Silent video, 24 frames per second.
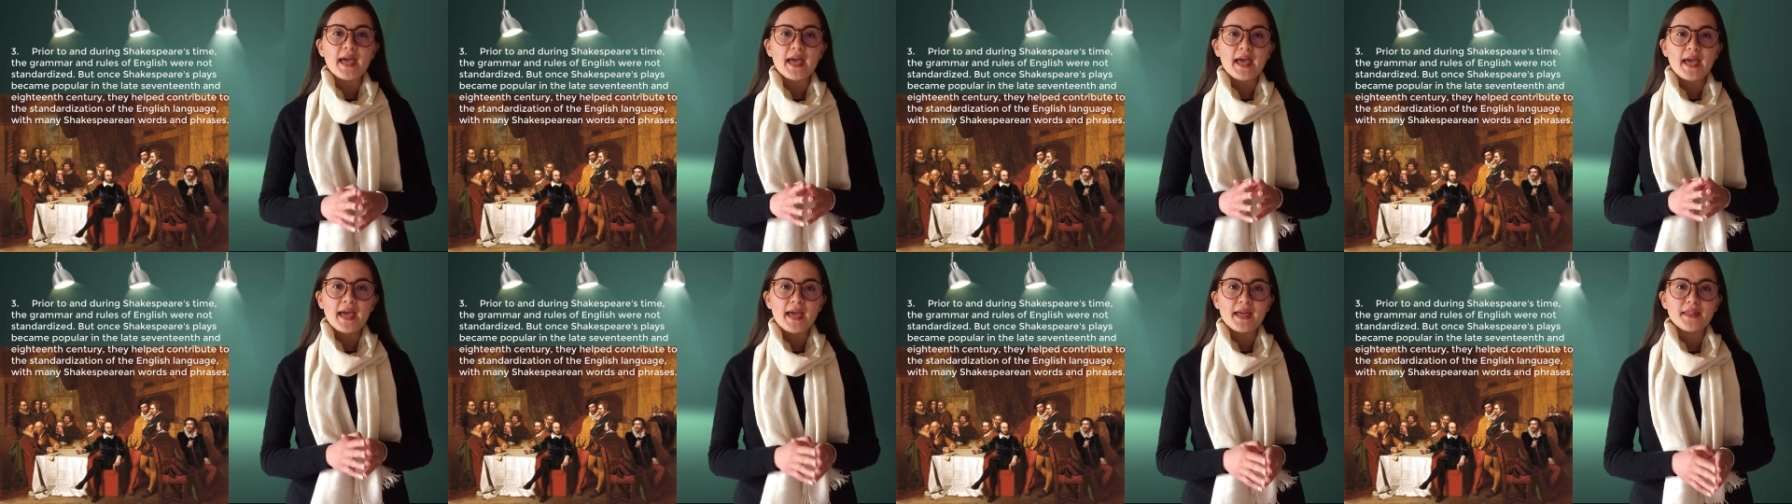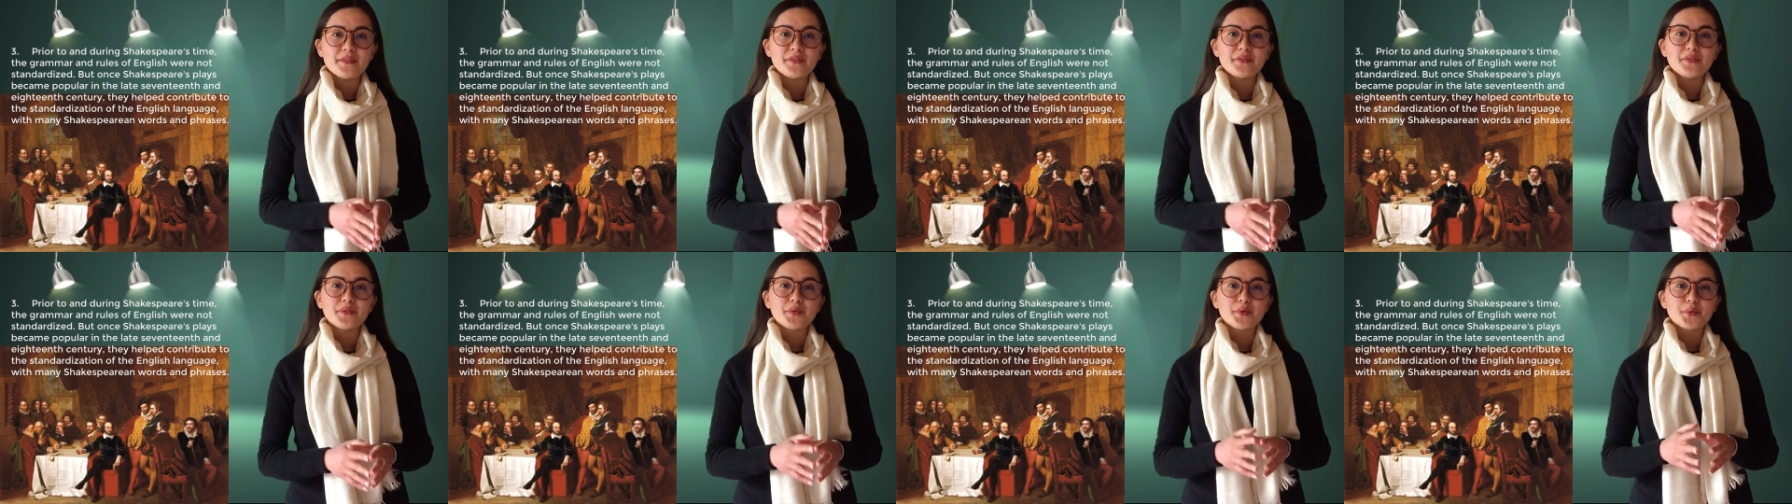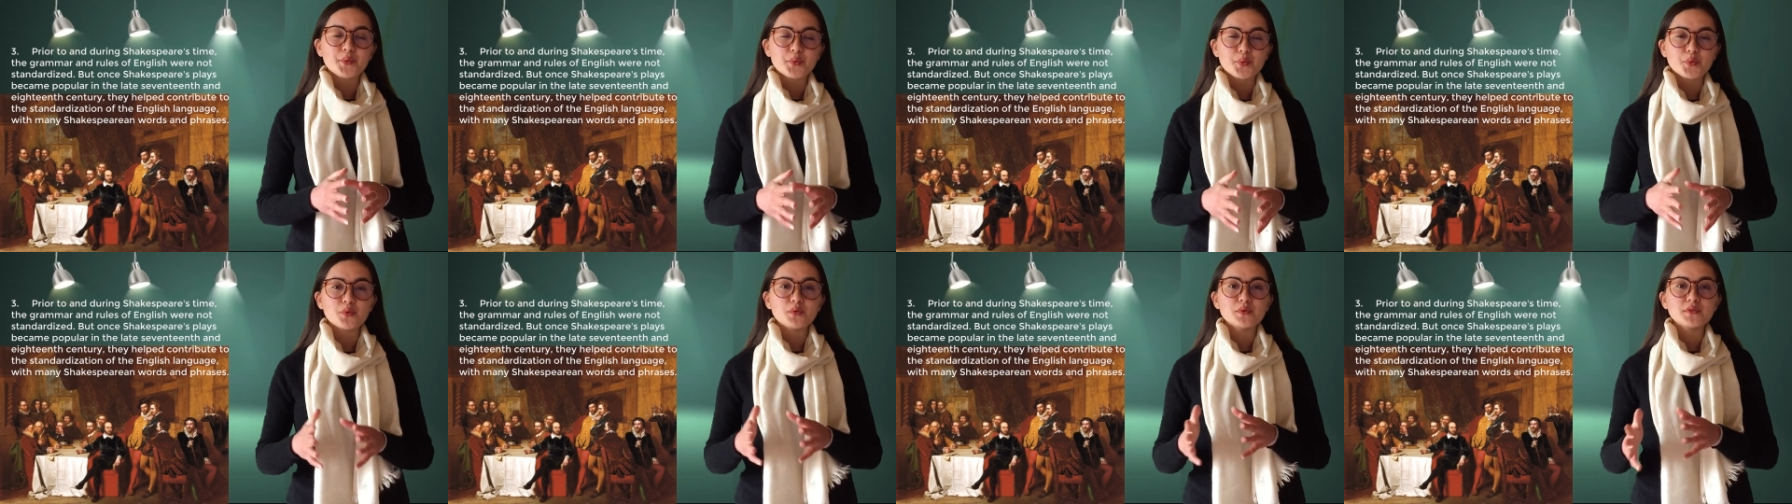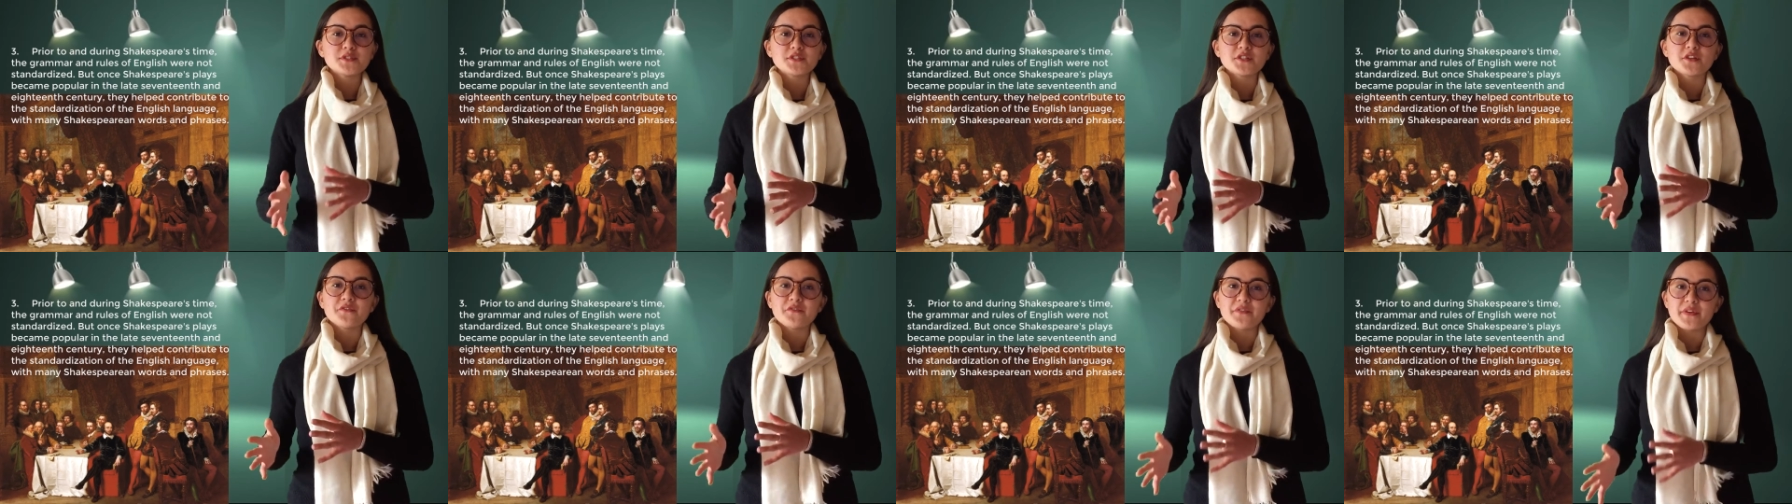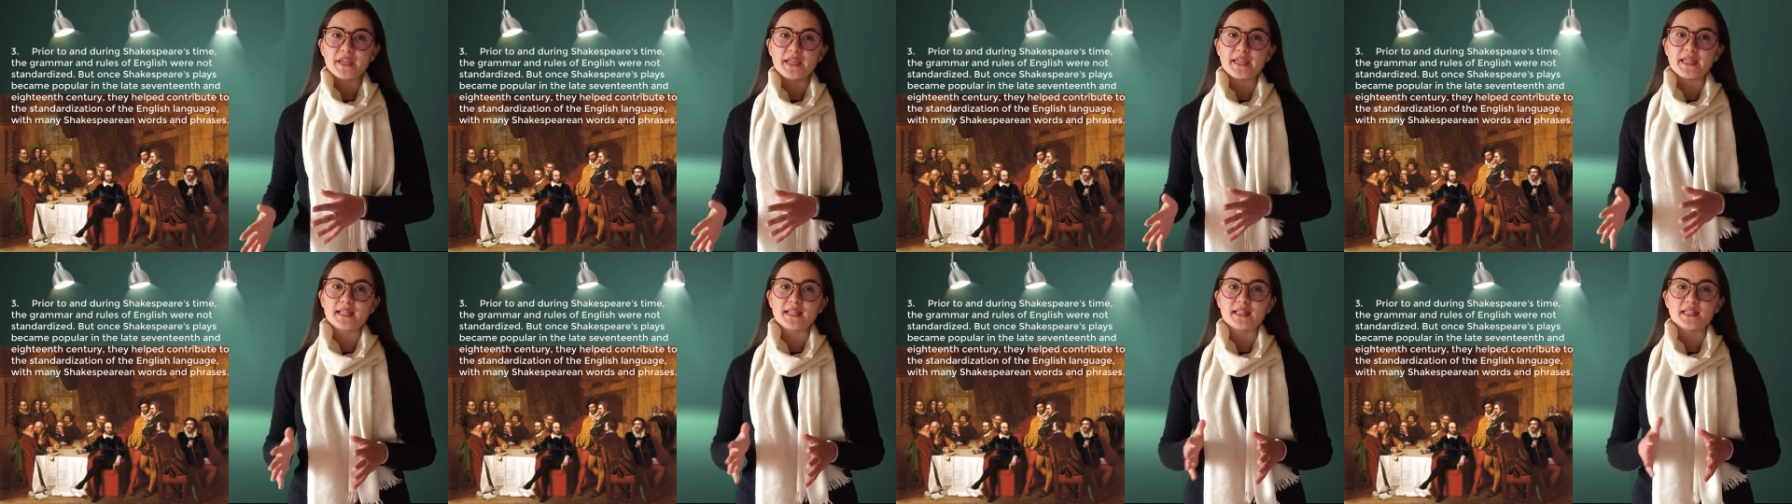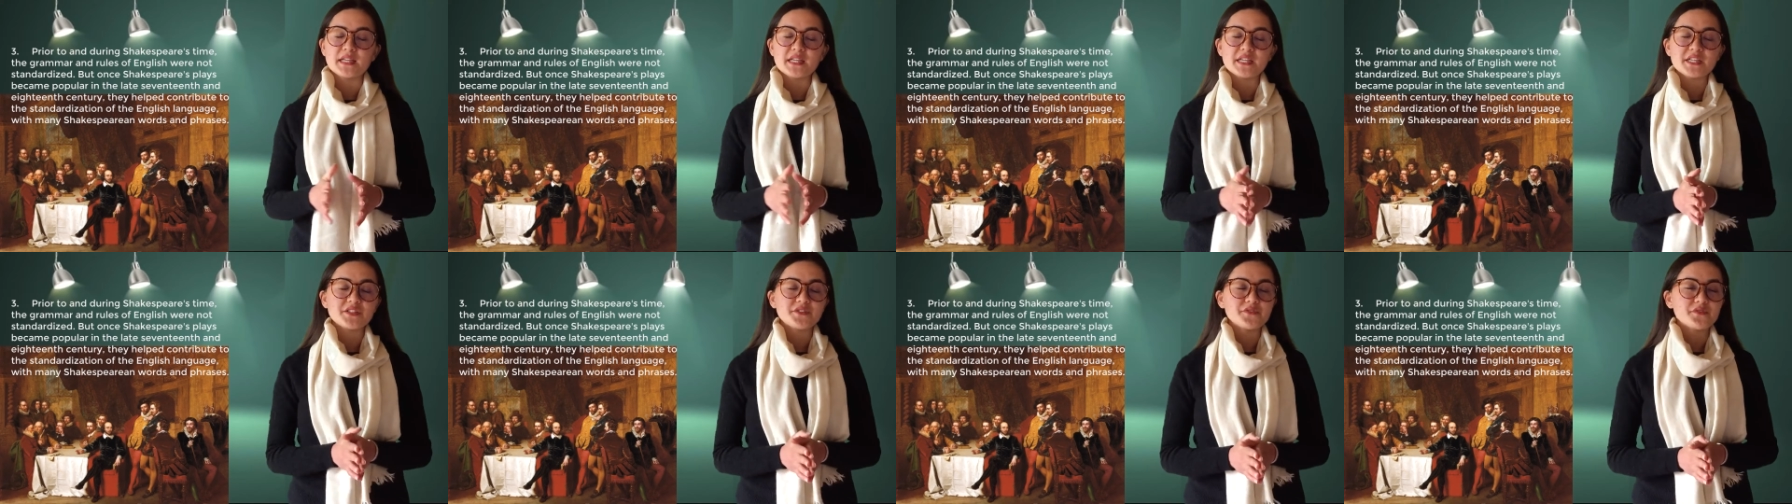and the rules of
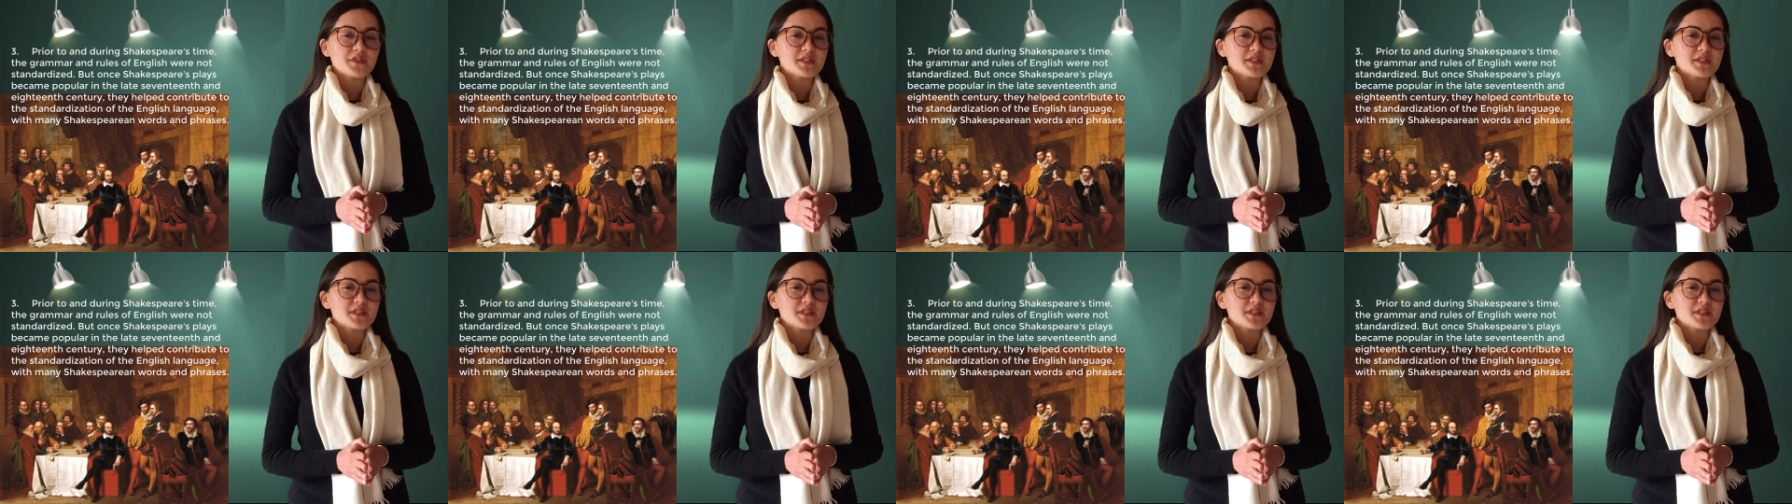English